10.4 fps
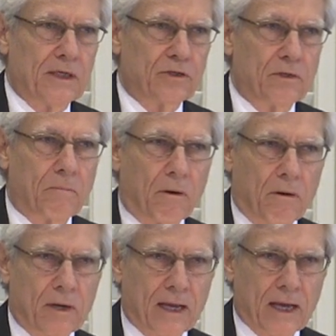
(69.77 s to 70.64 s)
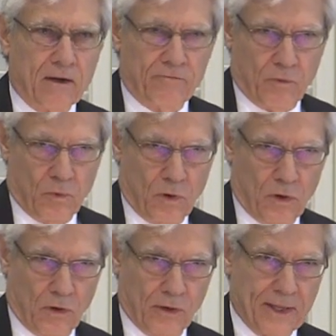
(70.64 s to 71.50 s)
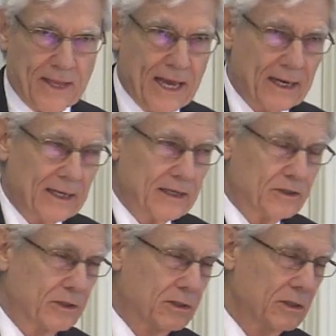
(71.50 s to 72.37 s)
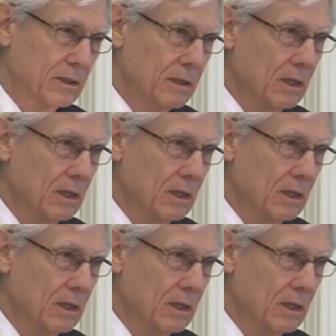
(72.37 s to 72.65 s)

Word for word: he's departing out of the world. And that is